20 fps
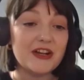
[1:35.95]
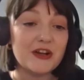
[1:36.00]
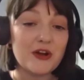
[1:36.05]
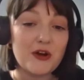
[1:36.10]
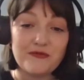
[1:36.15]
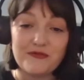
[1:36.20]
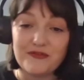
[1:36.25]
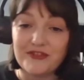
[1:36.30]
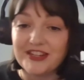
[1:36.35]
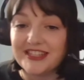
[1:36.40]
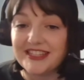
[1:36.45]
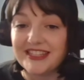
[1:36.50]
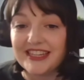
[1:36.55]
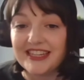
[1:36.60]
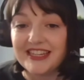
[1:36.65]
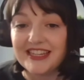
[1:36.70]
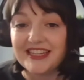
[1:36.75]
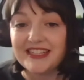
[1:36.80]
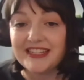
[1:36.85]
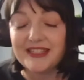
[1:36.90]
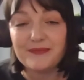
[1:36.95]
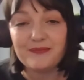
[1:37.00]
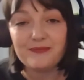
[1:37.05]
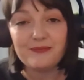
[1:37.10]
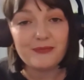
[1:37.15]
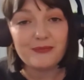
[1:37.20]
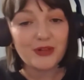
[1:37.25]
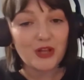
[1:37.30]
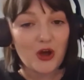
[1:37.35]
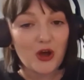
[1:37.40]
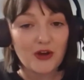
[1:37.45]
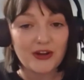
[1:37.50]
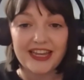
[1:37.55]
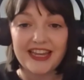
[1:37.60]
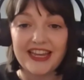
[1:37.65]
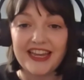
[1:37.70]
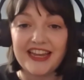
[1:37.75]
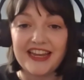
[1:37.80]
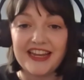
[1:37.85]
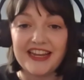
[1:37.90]
at conferences,
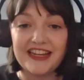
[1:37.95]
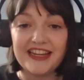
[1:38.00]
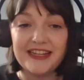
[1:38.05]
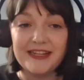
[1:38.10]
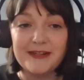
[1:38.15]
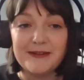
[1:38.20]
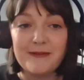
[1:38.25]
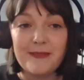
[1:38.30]
blogging.